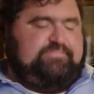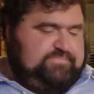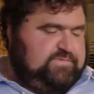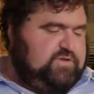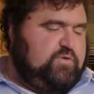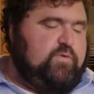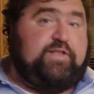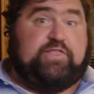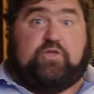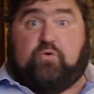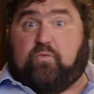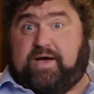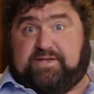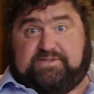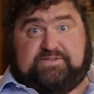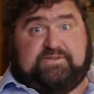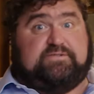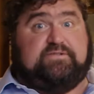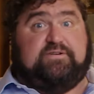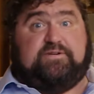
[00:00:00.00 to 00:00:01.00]
the whites
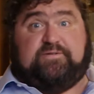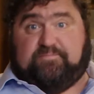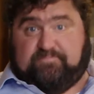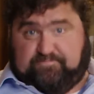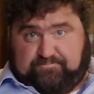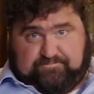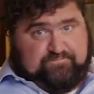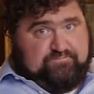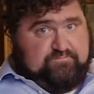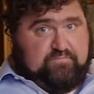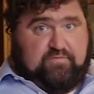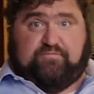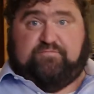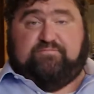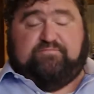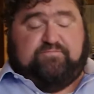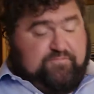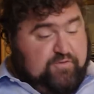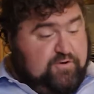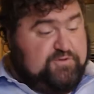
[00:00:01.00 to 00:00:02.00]
to cook
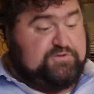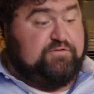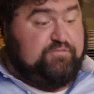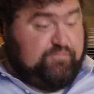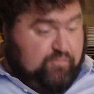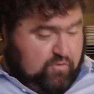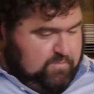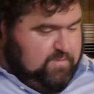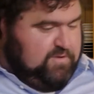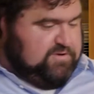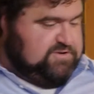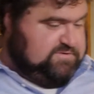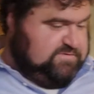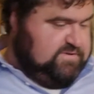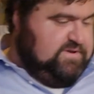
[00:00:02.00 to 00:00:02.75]
first and foremost.